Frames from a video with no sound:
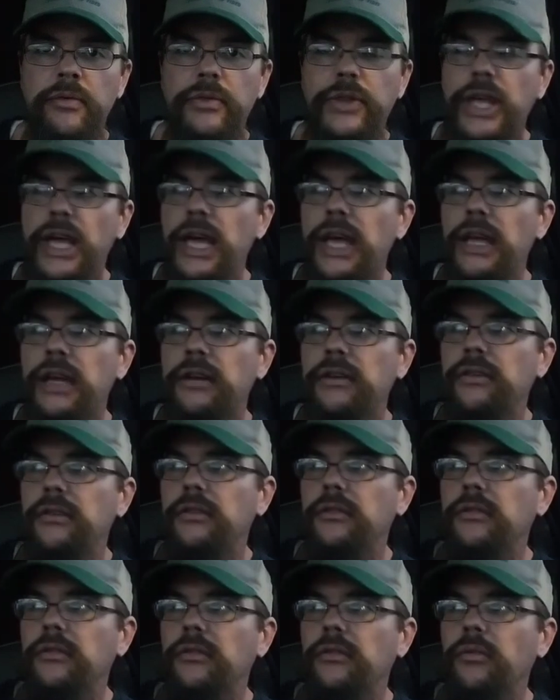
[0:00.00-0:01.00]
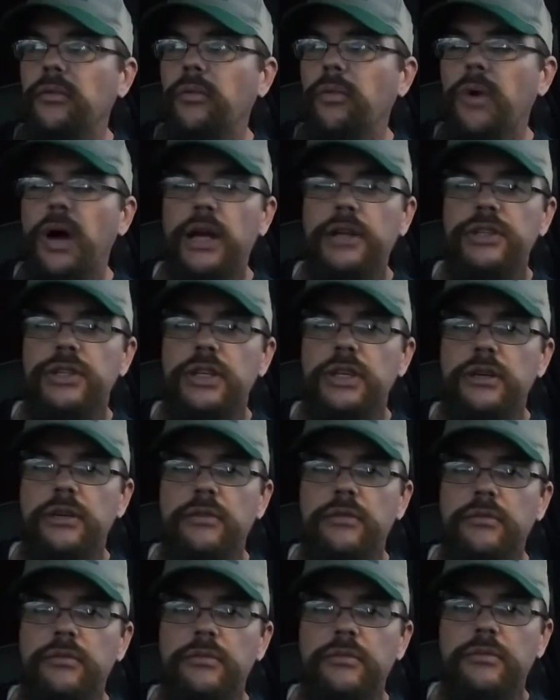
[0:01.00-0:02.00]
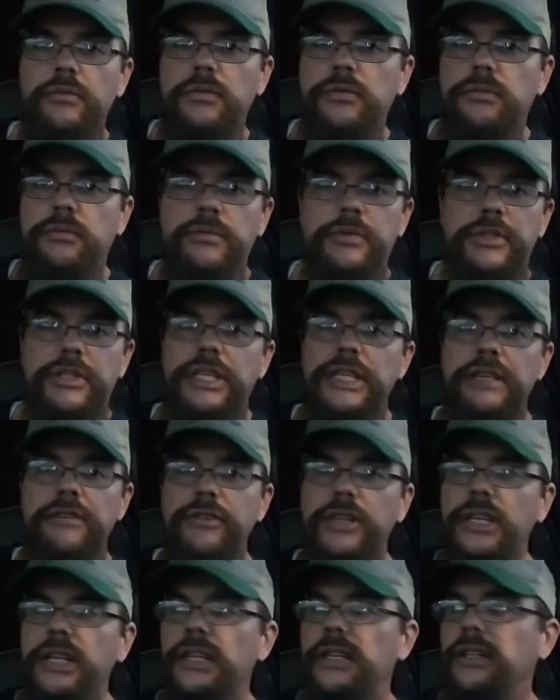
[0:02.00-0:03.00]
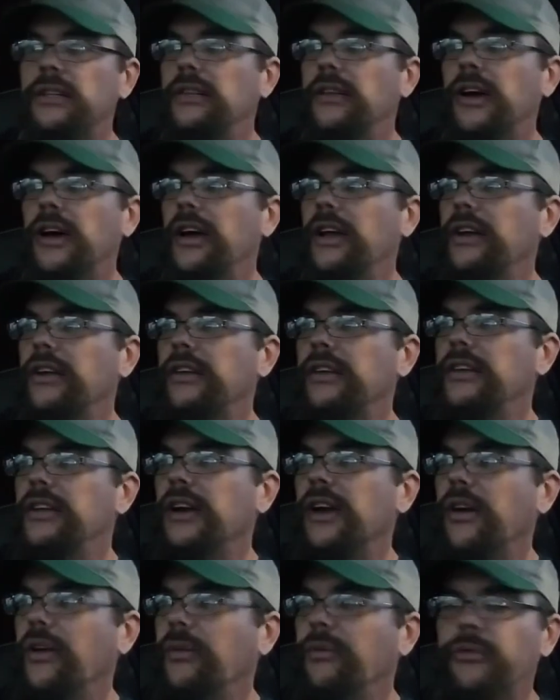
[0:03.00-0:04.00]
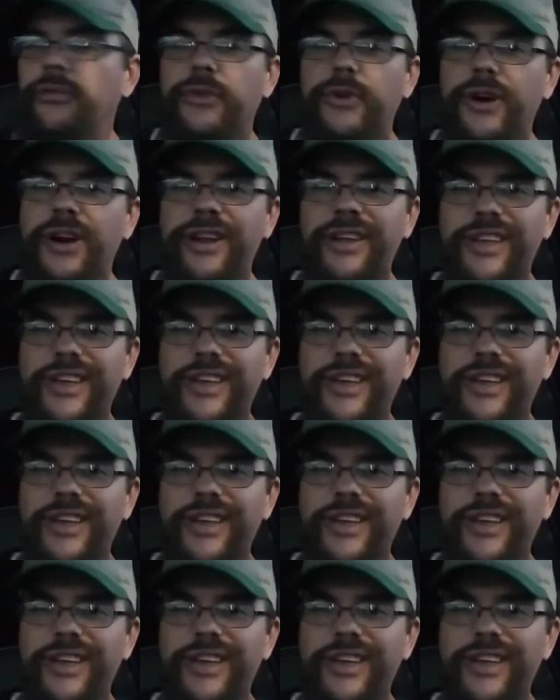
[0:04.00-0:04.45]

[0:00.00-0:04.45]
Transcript: than watching TV on, you know, for,